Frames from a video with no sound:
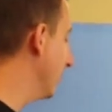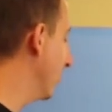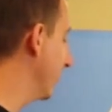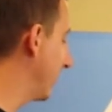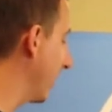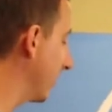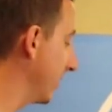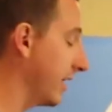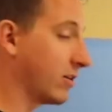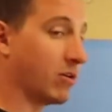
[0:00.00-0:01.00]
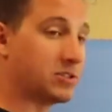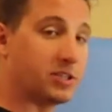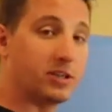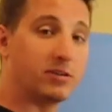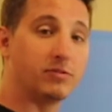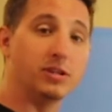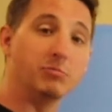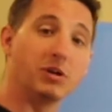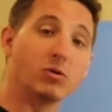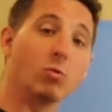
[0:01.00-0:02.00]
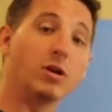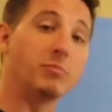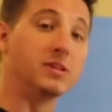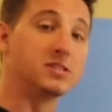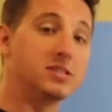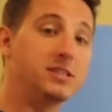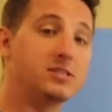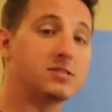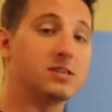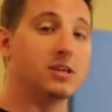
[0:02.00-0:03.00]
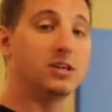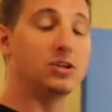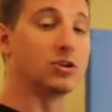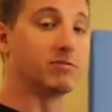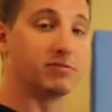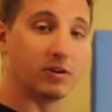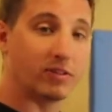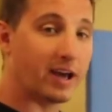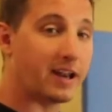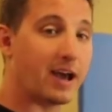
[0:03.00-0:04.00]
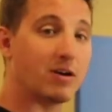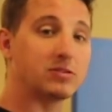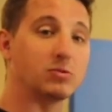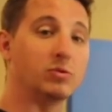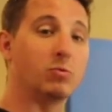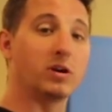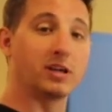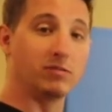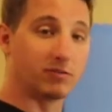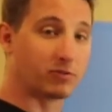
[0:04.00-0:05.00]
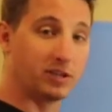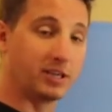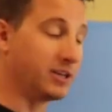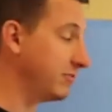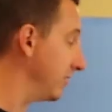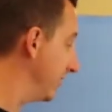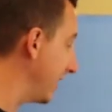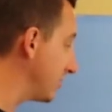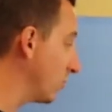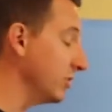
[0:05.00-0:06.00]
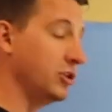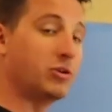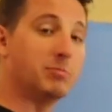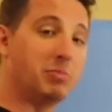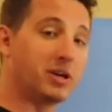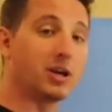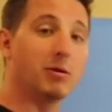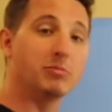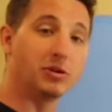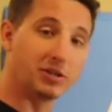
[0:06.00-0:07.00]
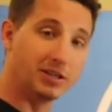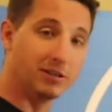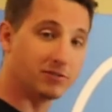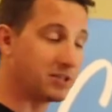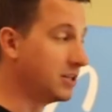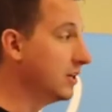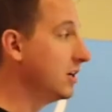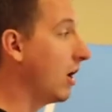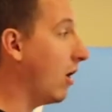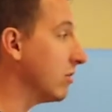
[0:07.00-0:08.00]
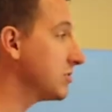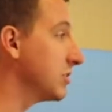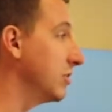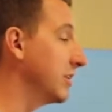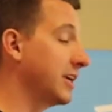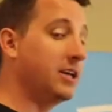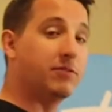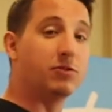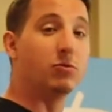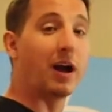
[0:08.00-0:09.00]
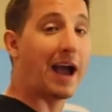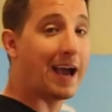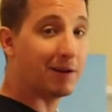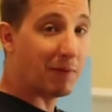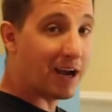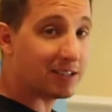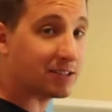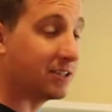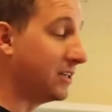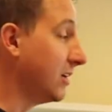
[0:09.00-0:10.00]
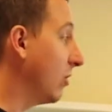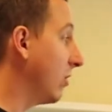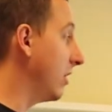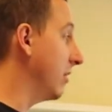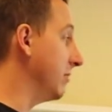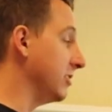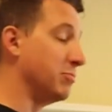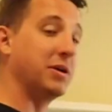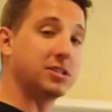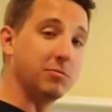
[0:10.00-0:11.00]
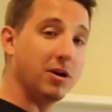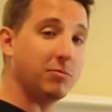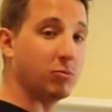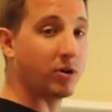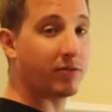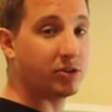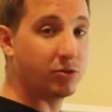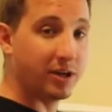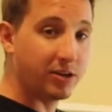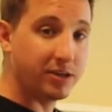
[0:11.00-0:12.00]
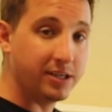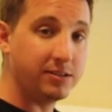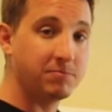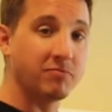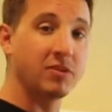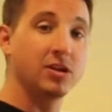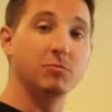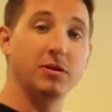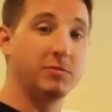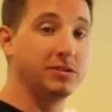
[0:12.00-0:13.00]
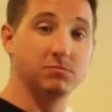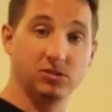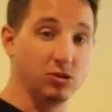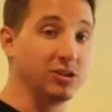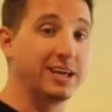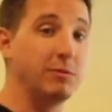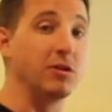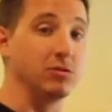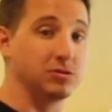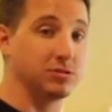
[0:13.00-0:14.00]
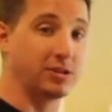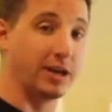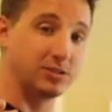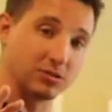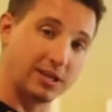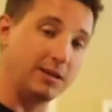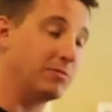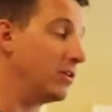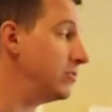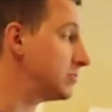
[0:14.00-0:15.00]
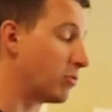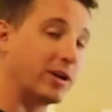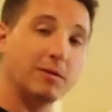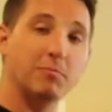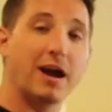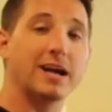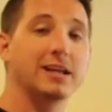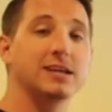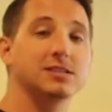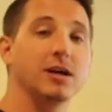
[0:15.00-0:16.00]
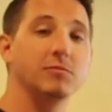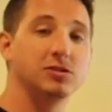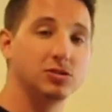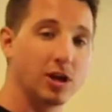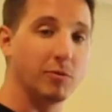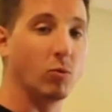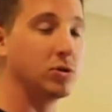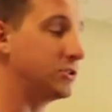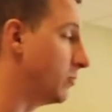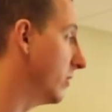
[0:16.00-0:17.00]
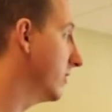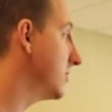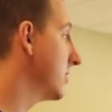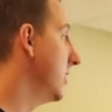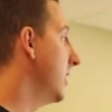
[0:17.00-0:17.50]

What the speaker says: We've got our Connect cards here. If you didn't pick one up in the seats, you can fill that out. We want to give you a free gift, and that's where you can pick up your gift. Also, again, if you had a mask and you picked them up whenever you entered in, maybe you can keep those, okay? So keep those, bring them back next time that you come and worship with us.